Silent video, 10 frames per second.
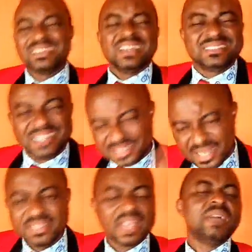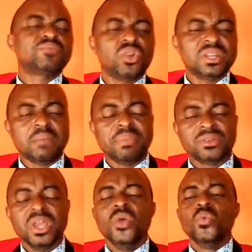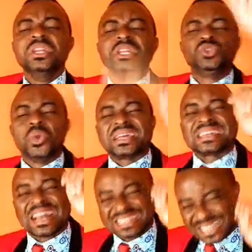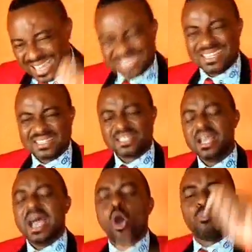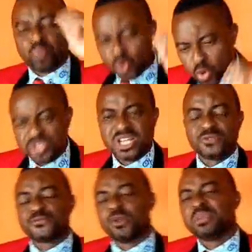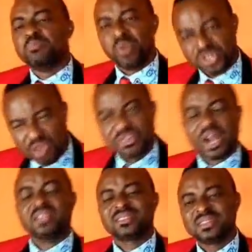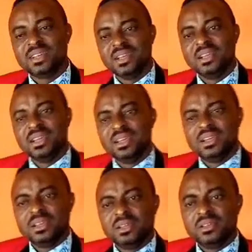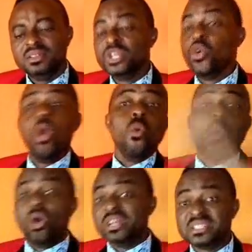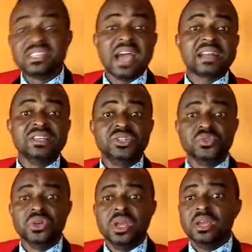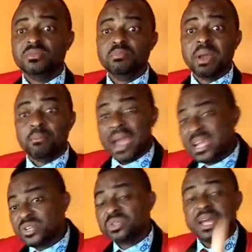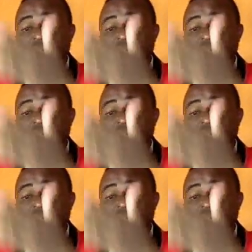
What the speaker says: madness disease I am calling about. We need to eradicate it, uproot it from the body of Christ. The whole world is hearing you. Mind